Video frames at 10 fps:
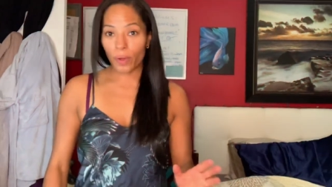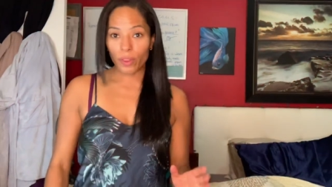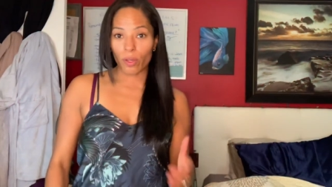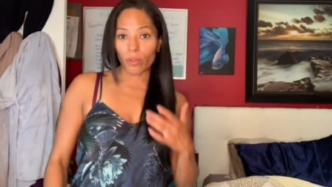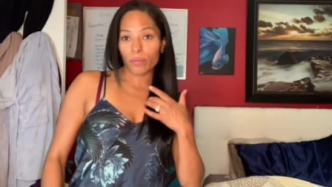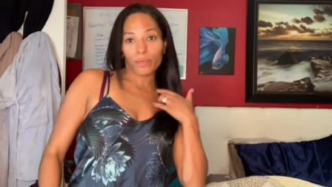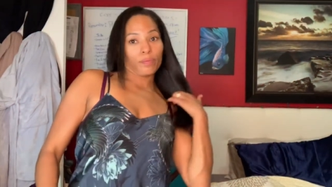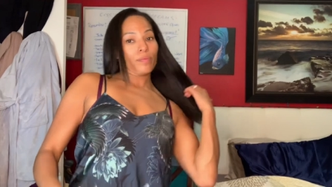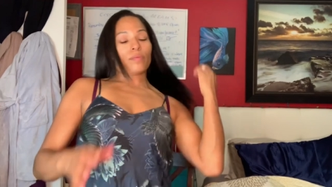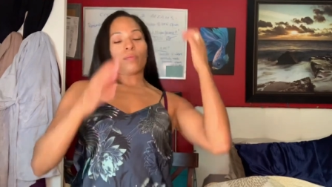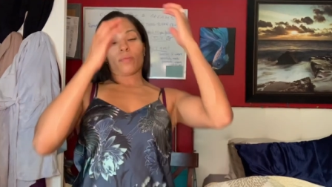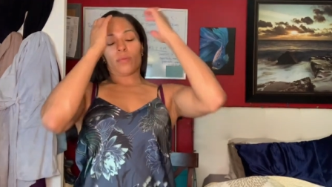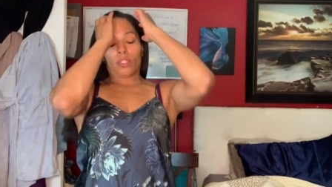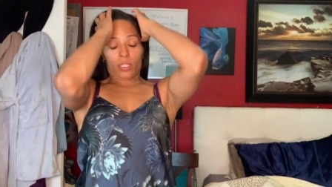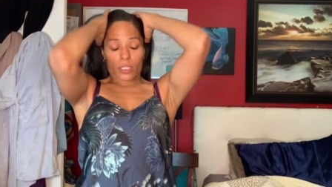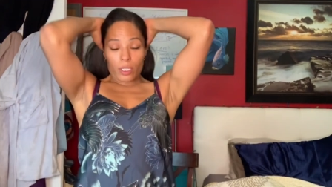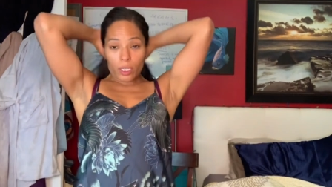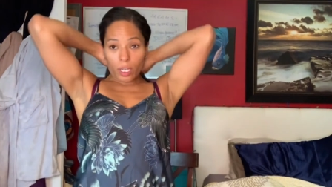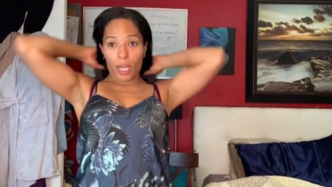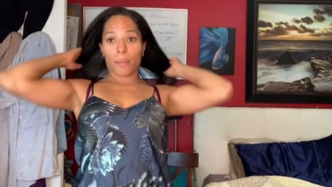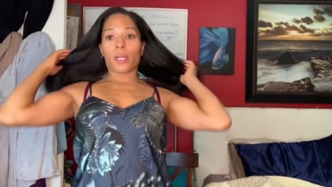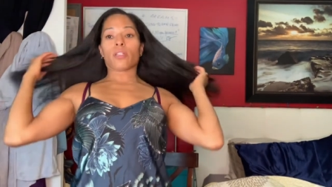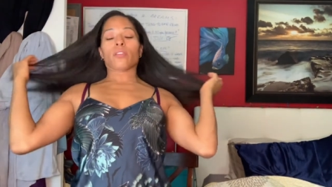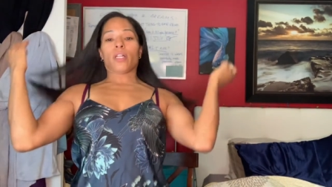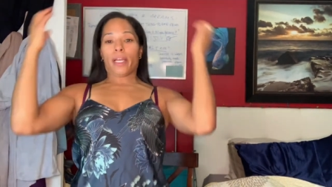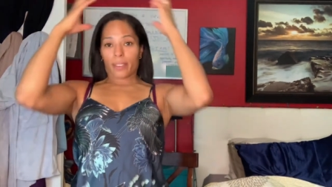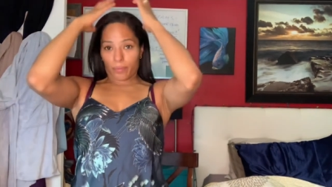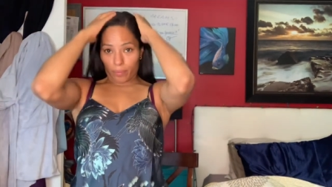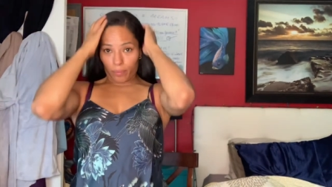what though? I'm not going to lie.